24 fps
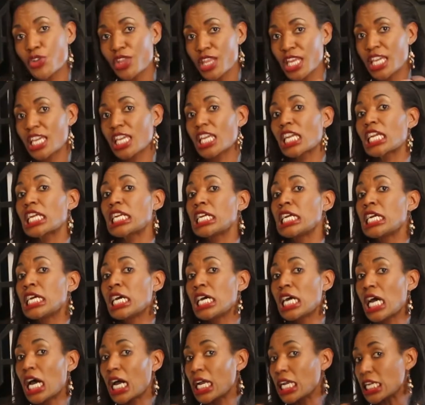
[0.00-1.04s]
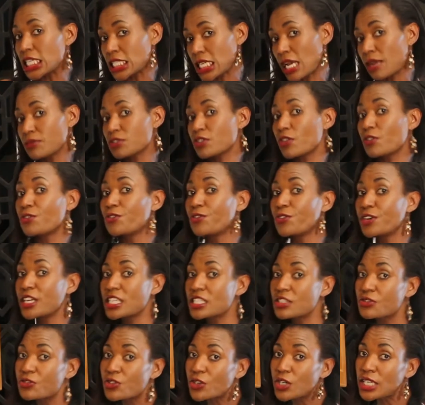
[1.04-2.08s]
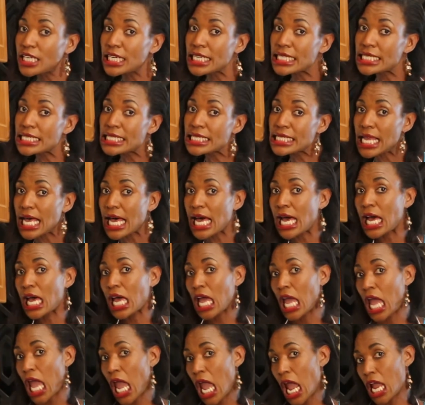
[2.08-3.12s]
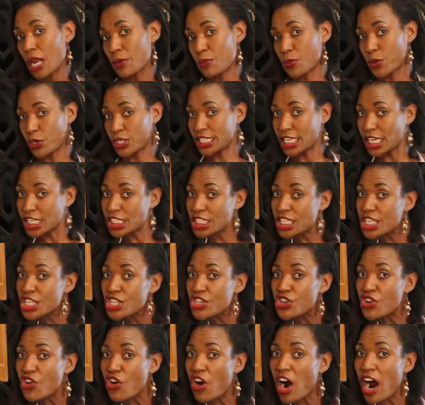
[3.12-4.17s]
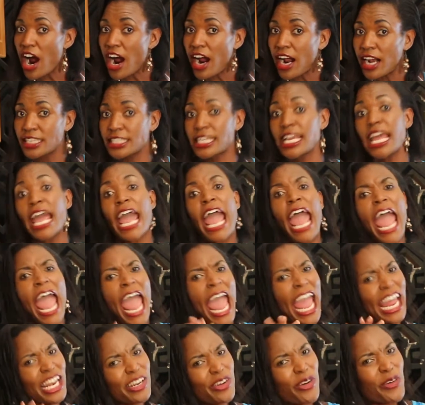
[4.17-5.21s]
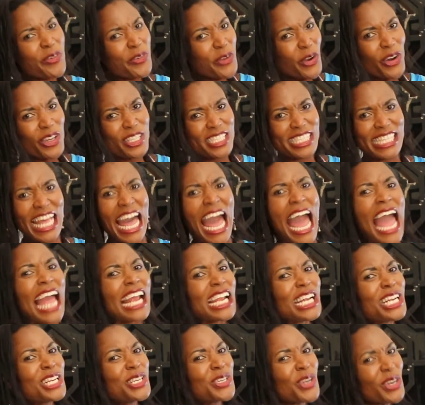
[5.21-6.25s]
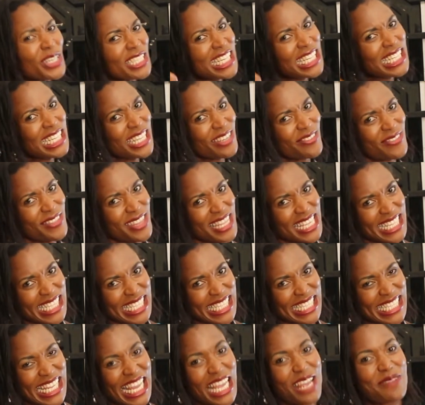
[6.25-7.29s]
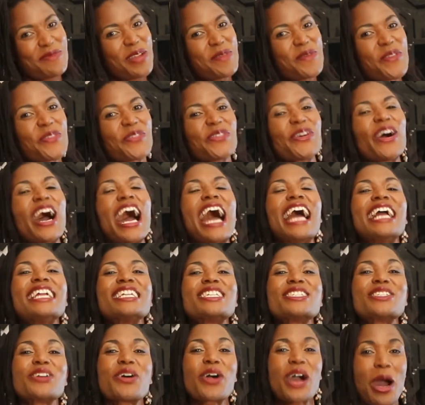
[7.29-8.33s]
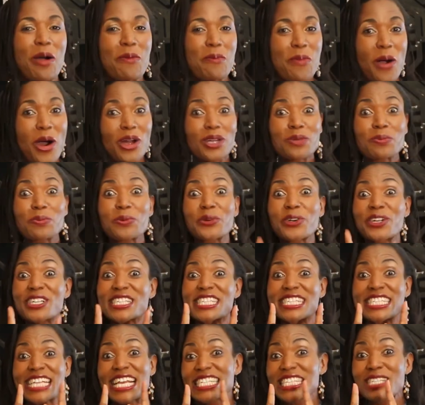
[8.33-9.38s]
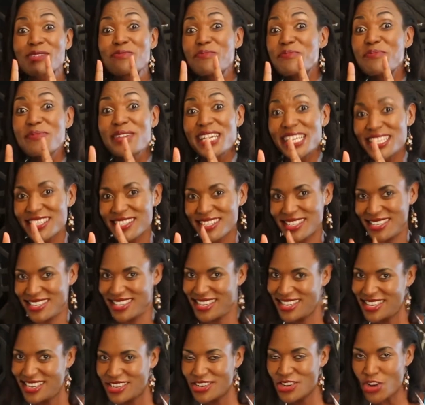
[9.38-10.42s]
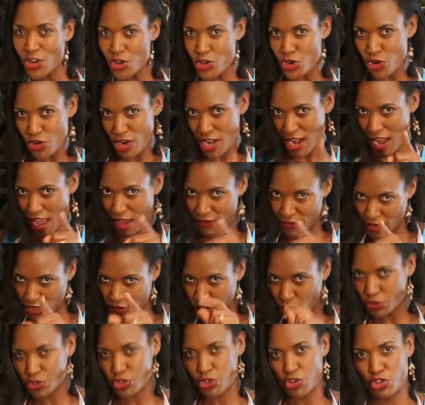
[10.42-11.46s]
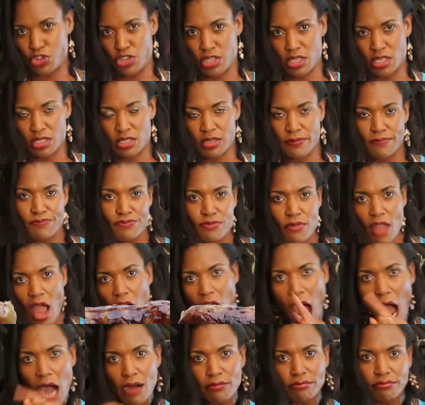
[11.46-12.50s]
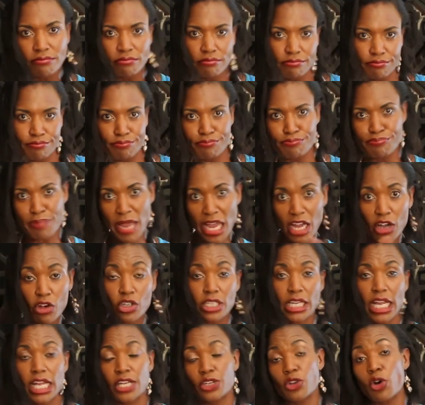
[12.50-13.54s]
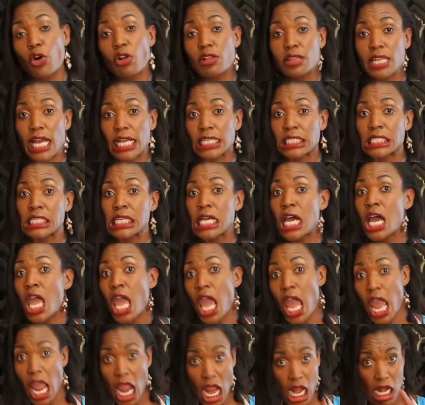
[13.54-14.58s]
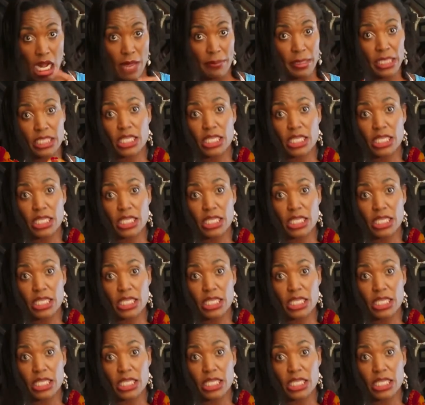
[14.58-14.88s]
thinking in terms of risk for cancer and protecting your heart. And of course, I'll not leave this segment before I talk about processed meats. You know, you lovers of sausage, ham, bacon, and all that. Hey, let me